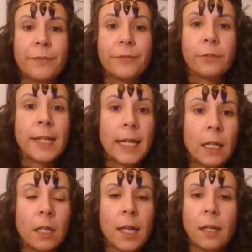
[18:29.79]

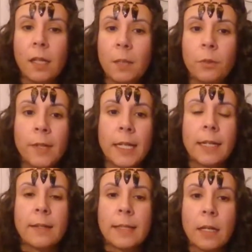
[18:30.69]
freeing and
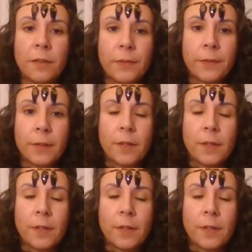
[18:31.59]
liberating self